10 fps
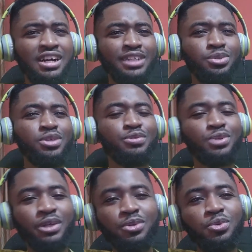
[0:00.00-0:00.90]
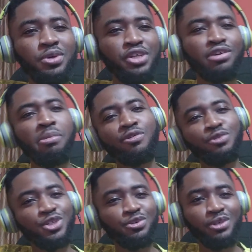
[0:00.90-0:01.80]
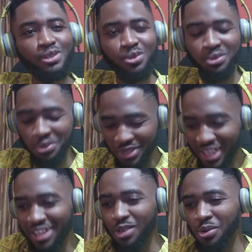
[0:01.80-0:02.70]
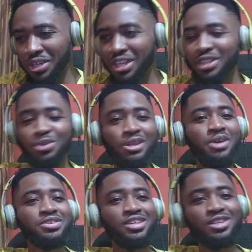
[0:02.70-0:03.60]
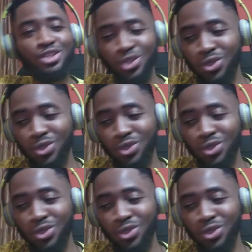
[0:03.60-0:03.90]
I don't know any rapper from Sierra Leone. Okay. So now he's taking his